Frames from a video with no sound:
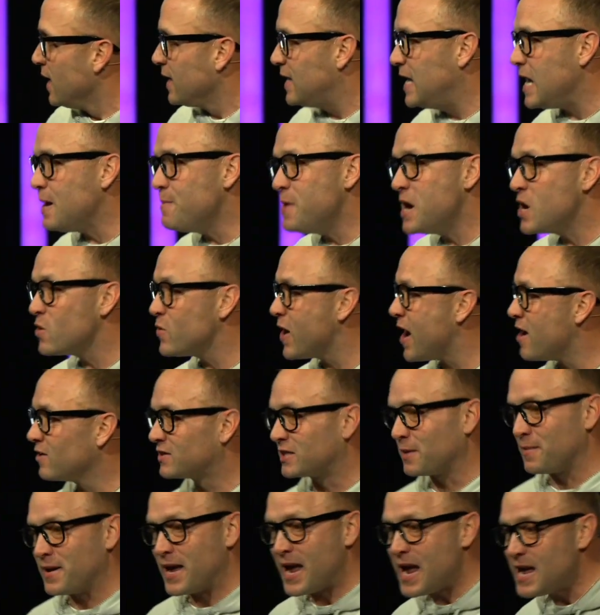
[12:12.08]
Get me around
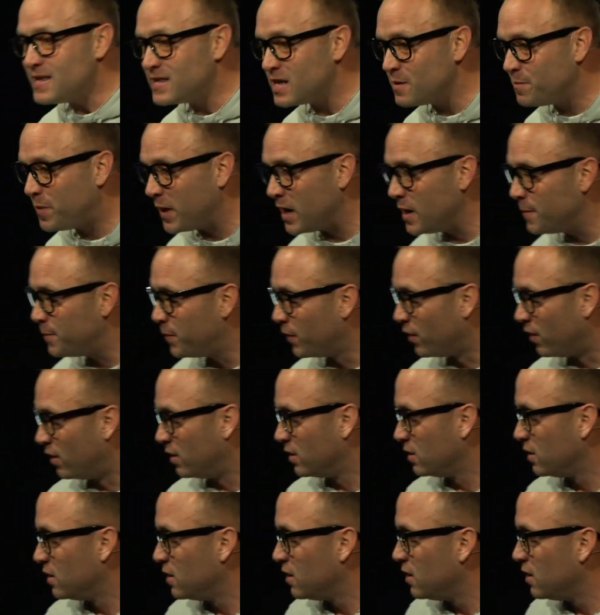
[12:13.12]
some heathen people.